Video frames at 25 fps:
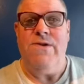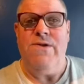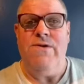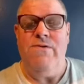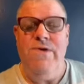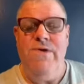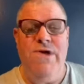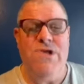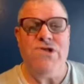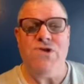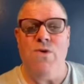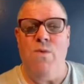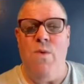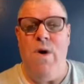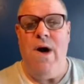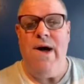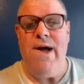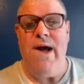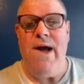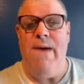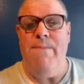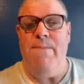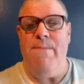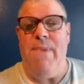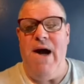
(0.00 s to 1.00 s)
reason why
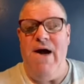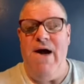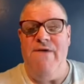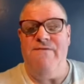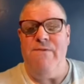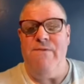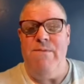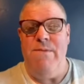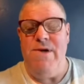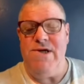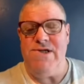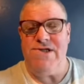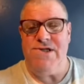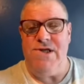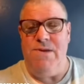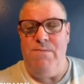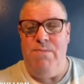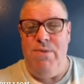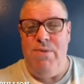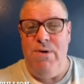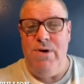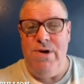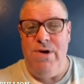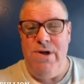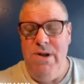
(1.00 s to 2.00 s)
I buy from SD
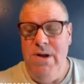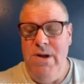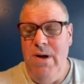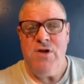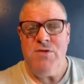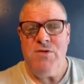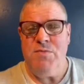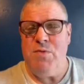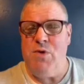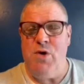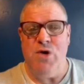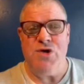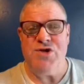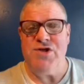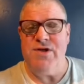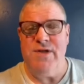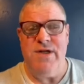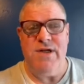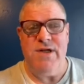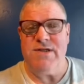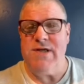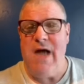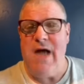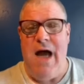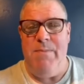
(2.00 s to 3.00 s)
Bullion is because they're the
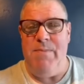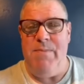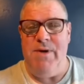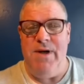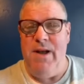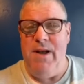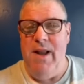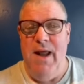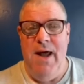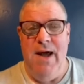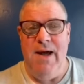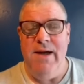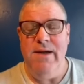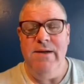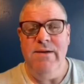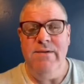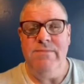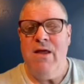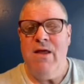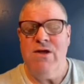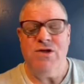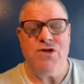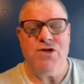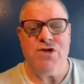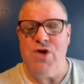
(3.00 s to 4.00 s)
top of the line.
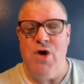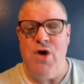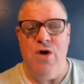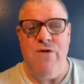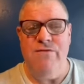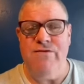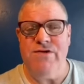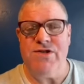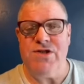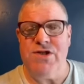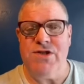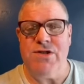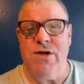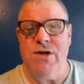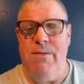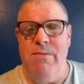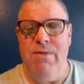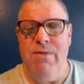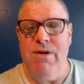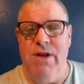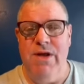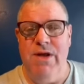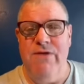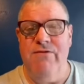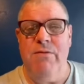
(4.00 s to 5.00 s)
Service is
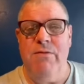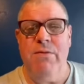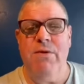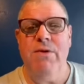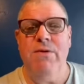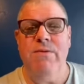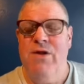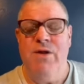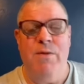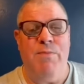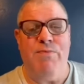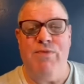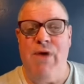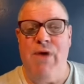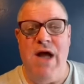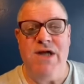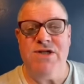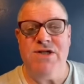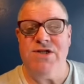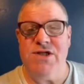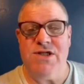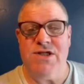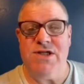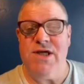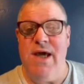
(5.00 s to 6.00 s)
unbelievable. The
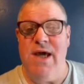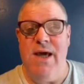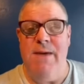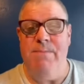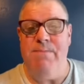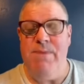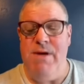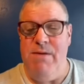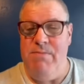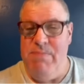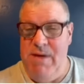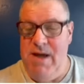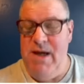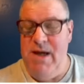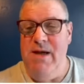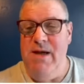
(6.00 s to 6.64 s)
prices can't be beat.